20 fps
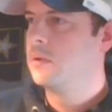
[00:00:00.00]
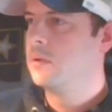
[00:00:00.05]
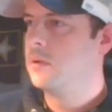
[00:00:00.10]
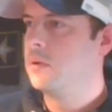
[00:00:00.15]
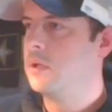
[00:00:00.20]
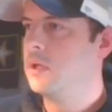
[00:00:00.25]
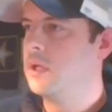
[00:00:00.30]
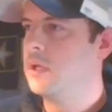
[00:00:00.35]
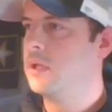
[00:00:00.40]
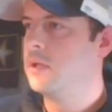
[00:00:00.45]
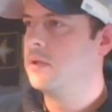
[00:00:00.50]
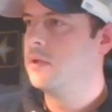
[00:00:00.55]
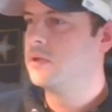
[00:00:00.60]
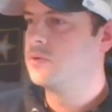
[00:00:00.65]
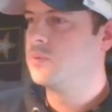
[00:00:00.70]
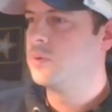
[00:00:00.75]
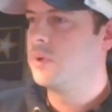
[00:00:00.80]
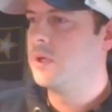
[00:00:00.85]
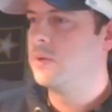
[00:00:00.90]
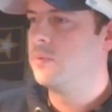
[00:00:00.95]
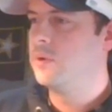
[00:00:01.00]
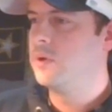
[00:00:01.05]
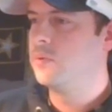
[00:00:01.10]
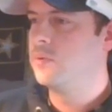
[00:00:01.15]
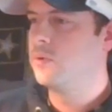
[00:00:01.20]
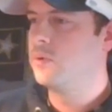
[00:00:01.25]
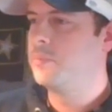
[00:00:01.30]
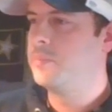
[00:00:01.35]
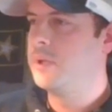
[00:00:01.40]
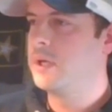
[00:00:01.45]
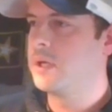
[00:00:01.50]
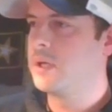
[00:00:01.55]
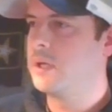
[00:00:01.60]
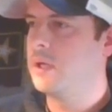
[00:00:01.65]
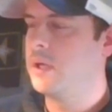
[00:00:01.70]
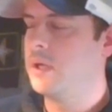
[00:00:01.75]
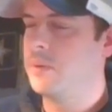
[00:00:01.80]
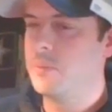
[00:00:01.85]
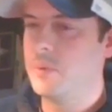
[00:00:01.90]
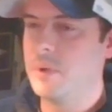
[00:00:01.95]
And then this way we will pick
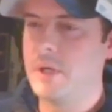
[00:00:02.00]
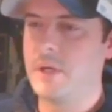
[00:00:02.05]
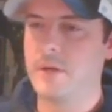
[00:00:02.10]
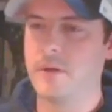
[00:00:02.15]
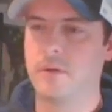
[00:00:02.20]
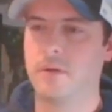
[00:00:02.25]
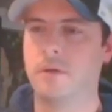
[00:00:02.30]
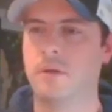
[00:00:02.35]
a winner.